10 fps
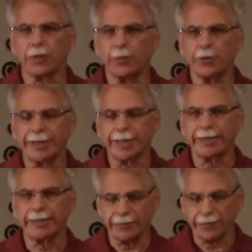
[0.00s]
would
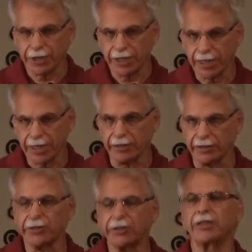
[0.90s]
not have
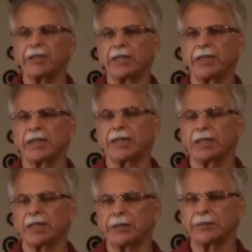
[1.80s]
changed
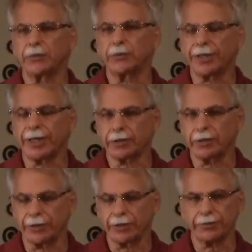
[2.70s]
without
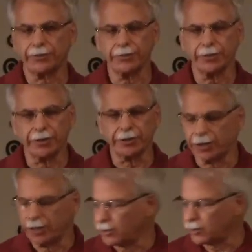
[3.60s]
going through
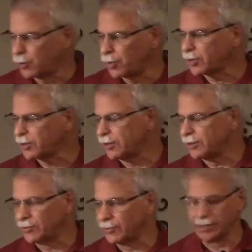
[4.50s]
this. The question
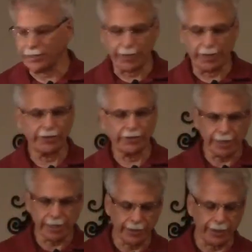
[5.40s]
is, am I
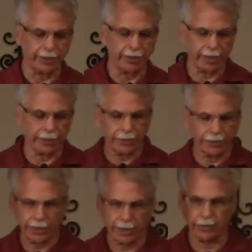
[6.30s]
saying that God
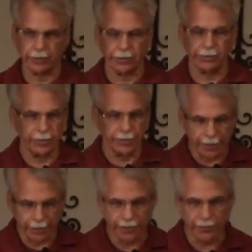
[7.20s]
took Heather so that
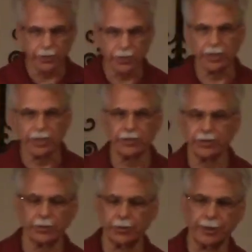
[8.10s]
my life would change
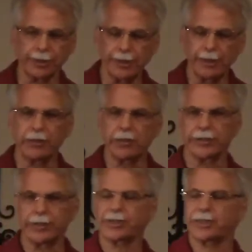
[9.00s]
this way?
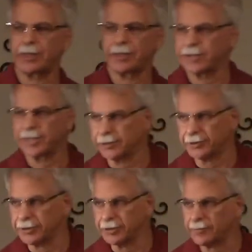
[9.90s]
No, that's not my
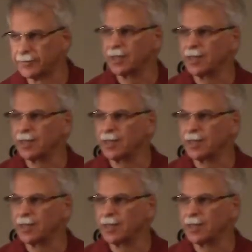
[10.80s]
theology.